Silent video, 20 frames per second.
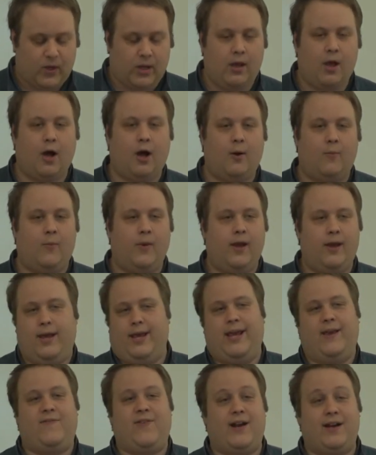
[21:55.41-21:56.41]
Um,
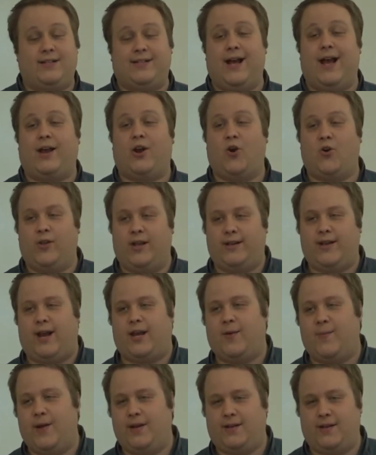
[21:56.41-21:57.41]
if that is not currently
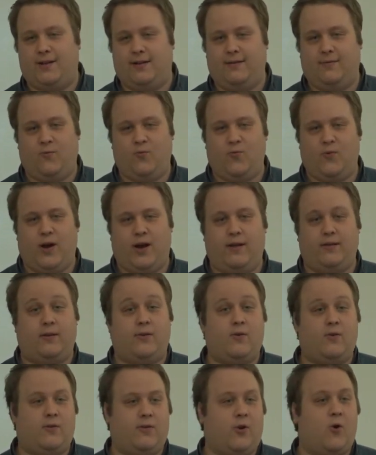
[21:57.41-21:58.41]
documented on
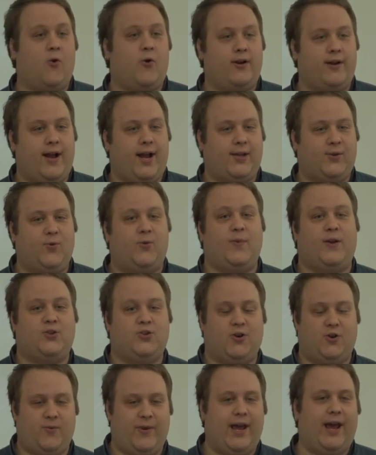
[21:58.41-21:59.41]
the Cori docs, we'll make
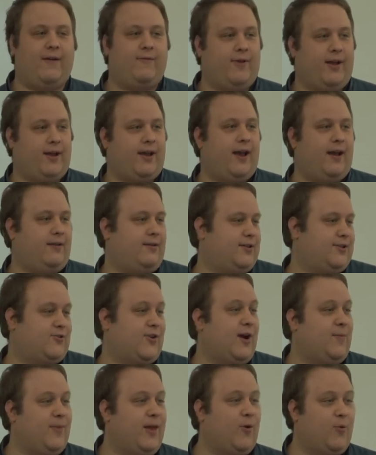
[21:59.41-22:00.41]
sure we have uh,
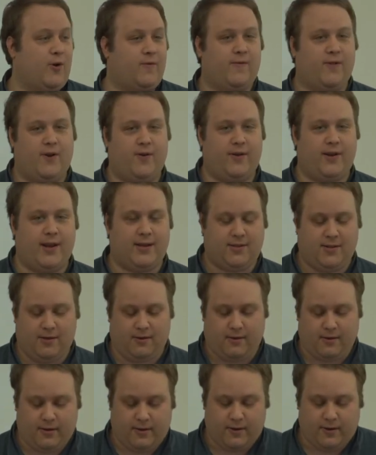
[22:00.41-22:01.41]
described that workflow in case
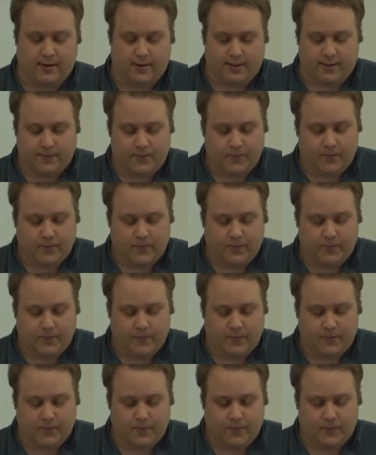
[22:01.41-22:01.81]
you're curious.